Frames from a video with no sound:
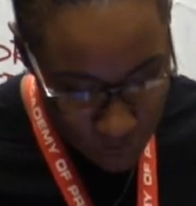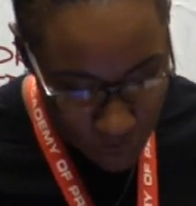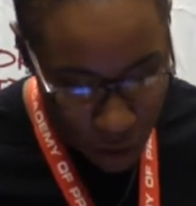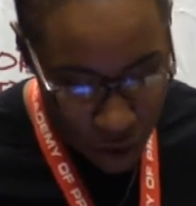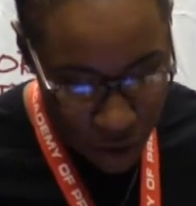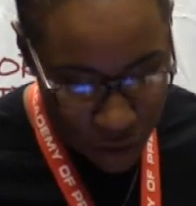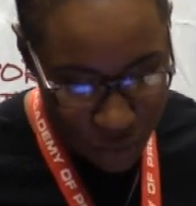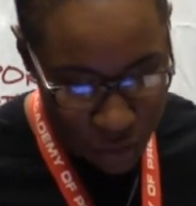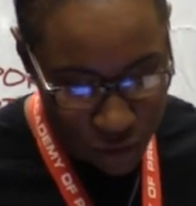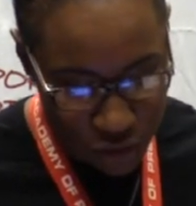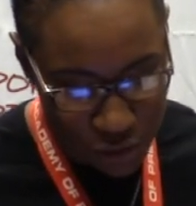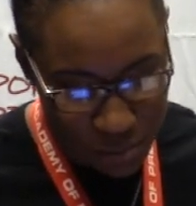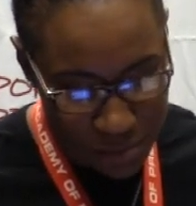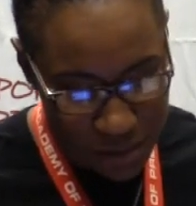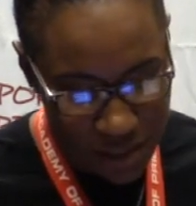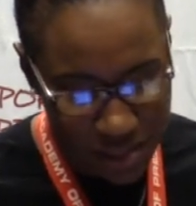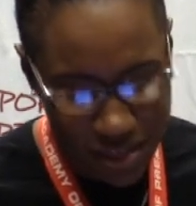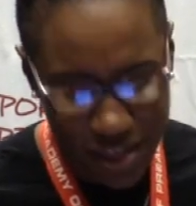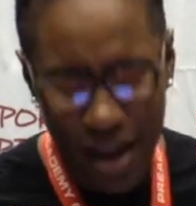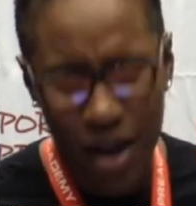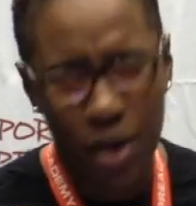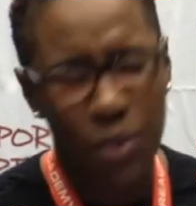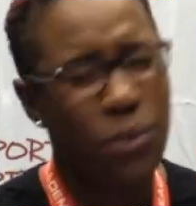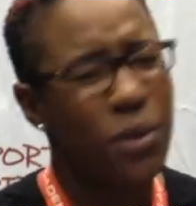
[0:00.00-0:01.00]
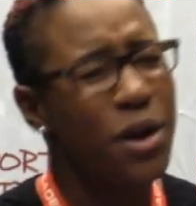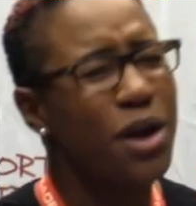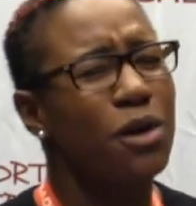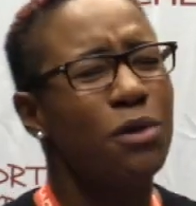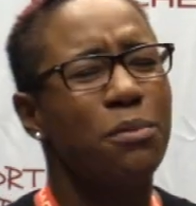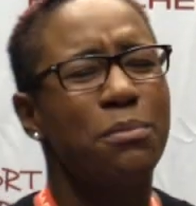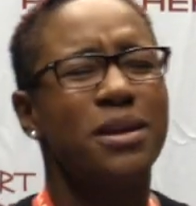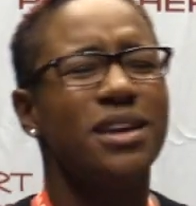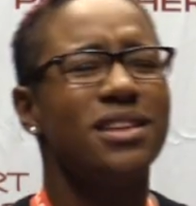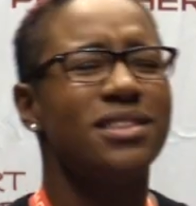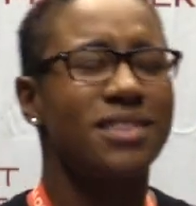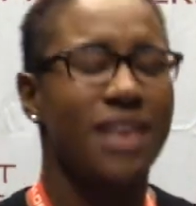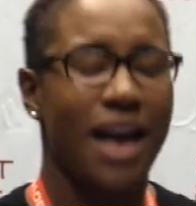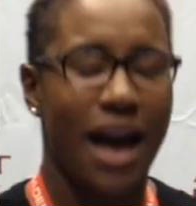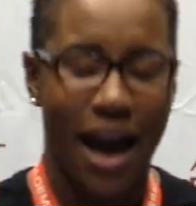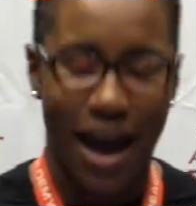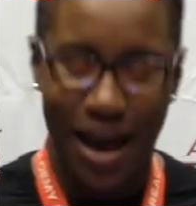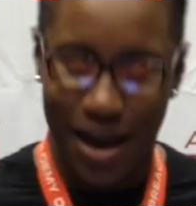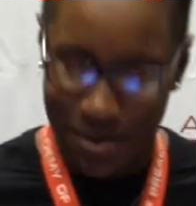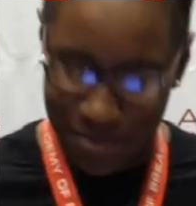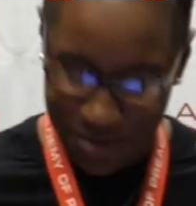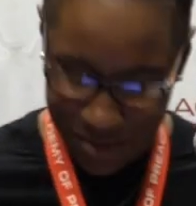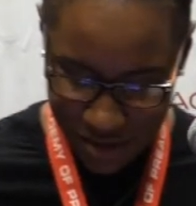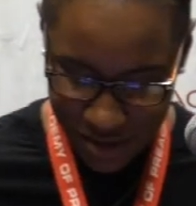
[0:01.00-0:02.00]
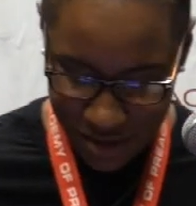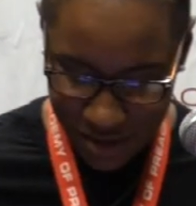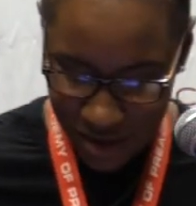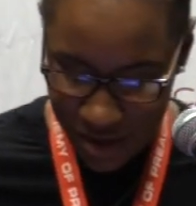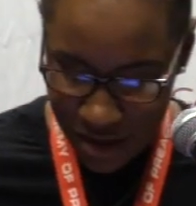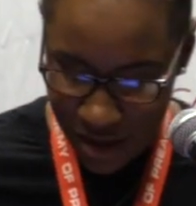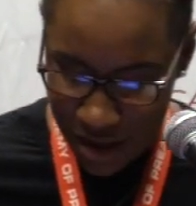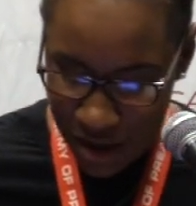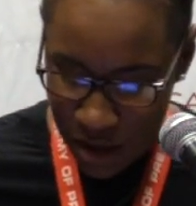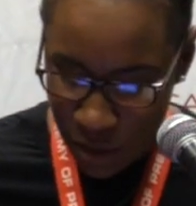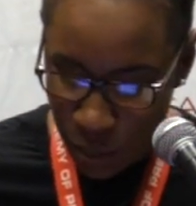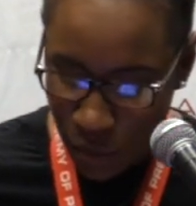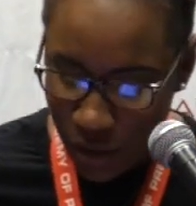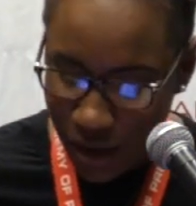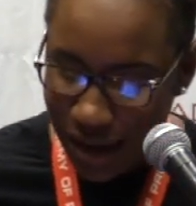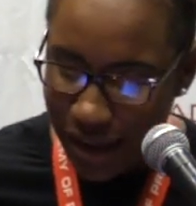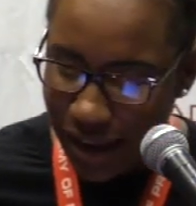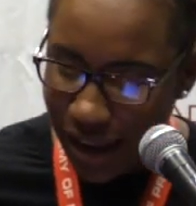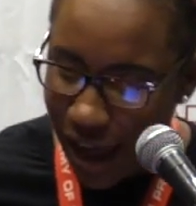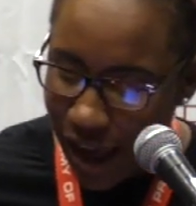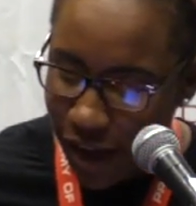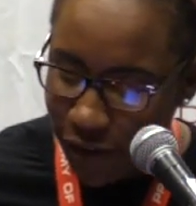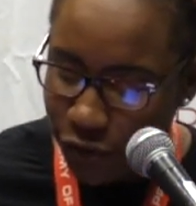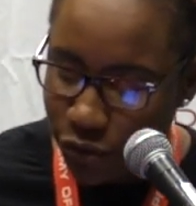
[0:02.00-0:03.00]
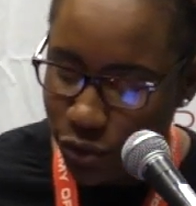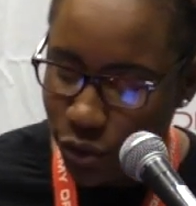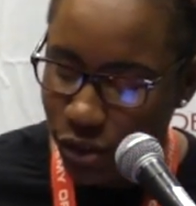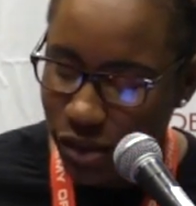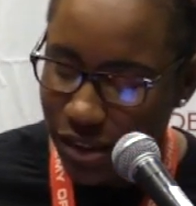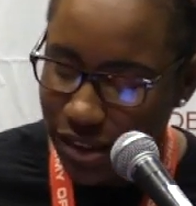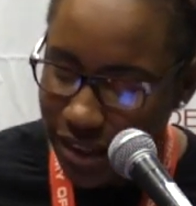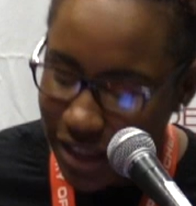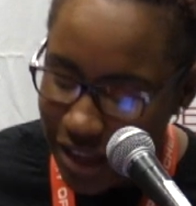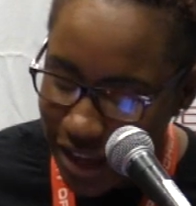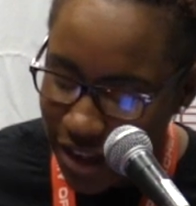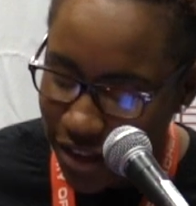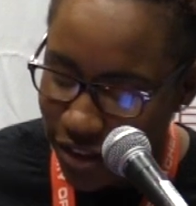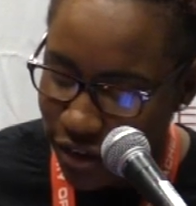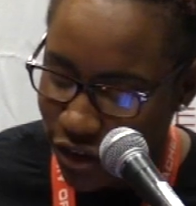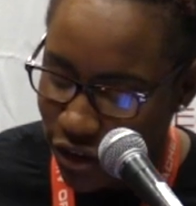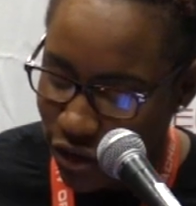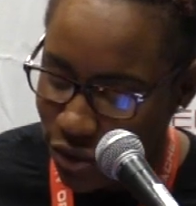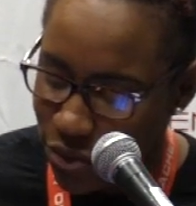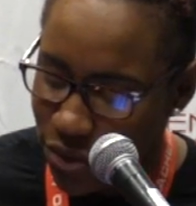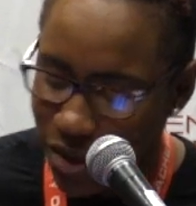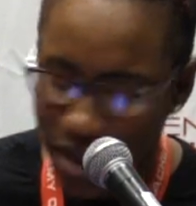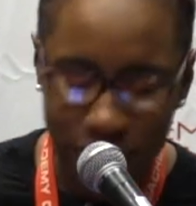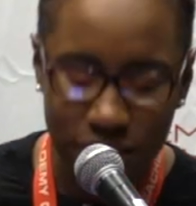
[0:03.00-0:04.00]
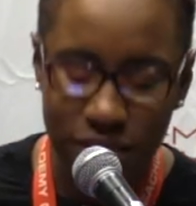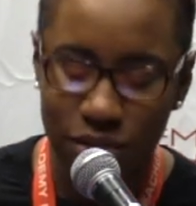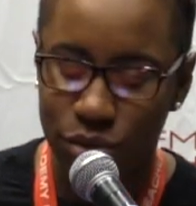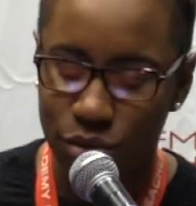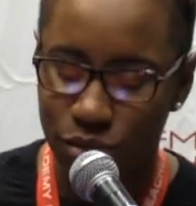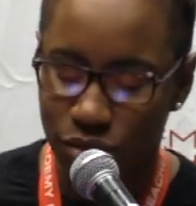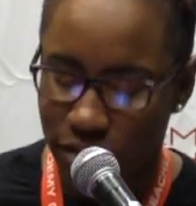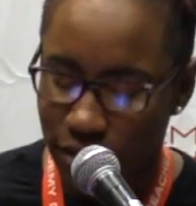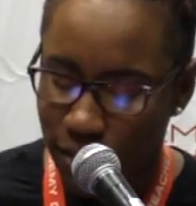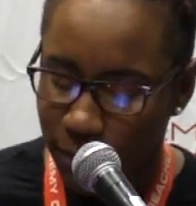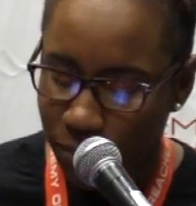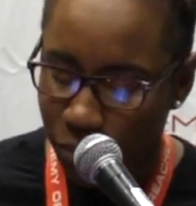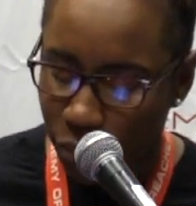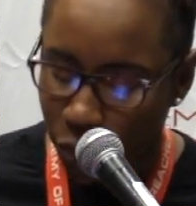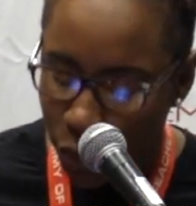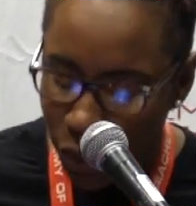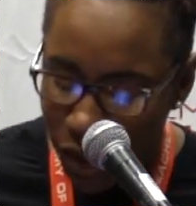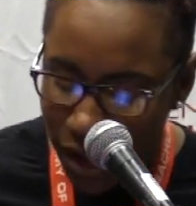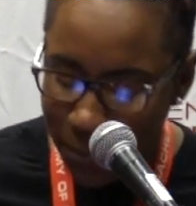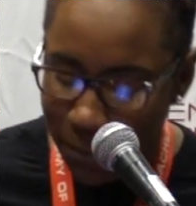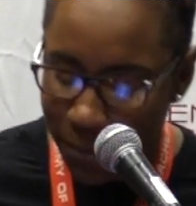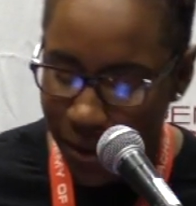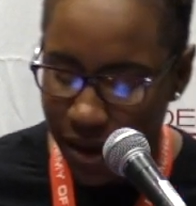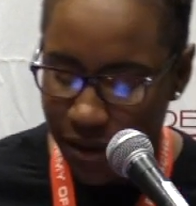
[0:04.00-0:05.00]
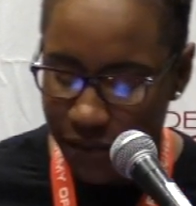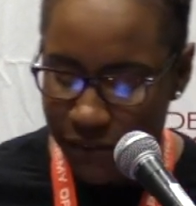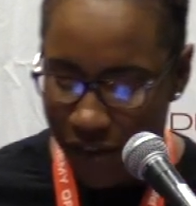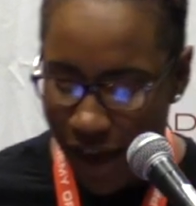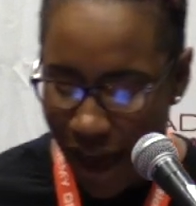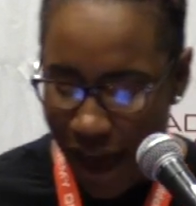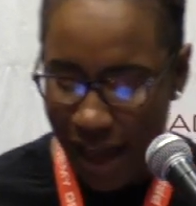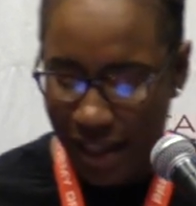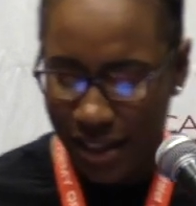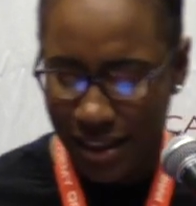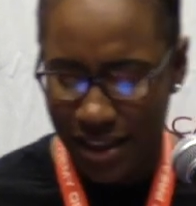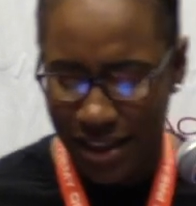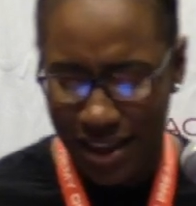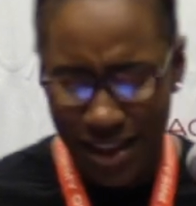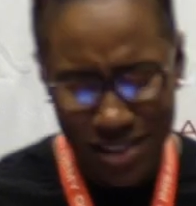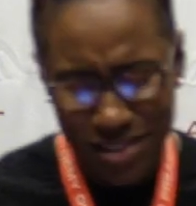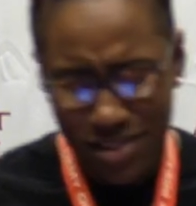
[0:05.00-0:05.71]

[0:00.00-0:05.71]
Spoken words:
walk with me." There will be times where life will lead you into some weeping valley.